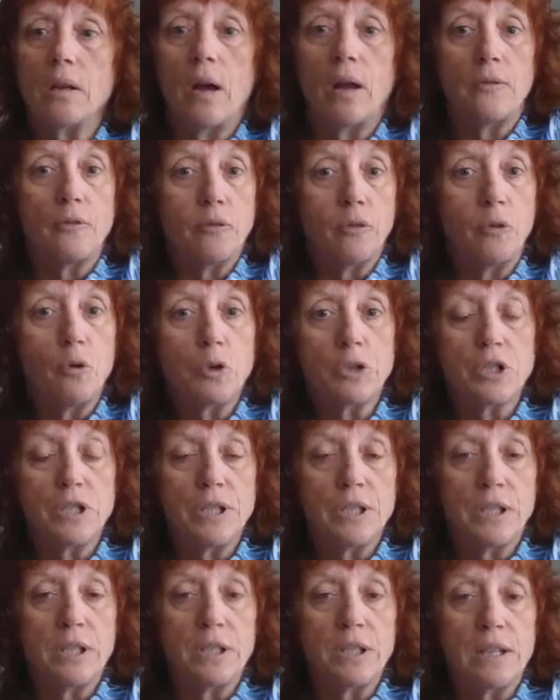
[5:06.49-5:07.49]

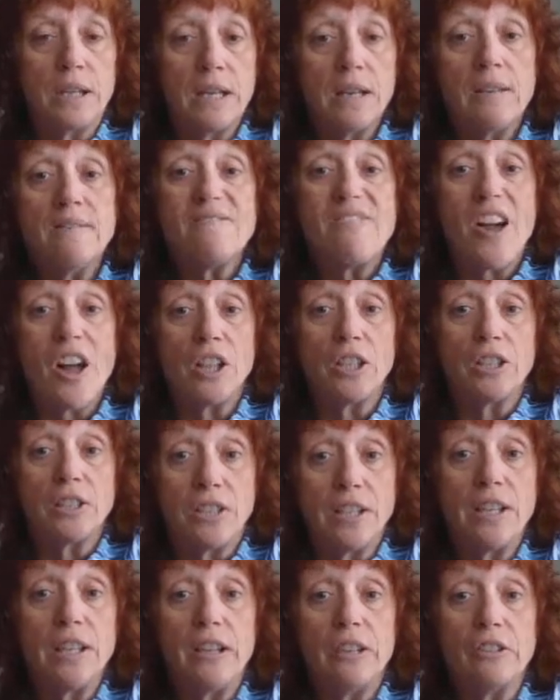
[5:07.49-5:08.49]
unfortunately,
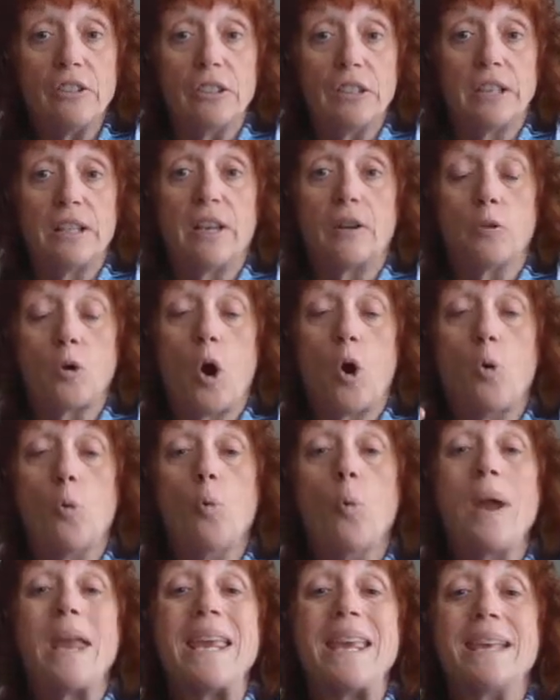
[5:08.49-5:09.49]
involuntarily
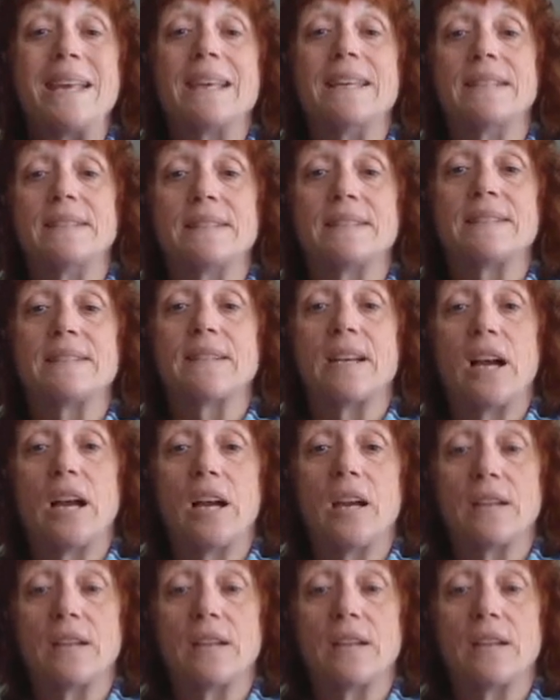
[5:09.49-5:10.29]
awakens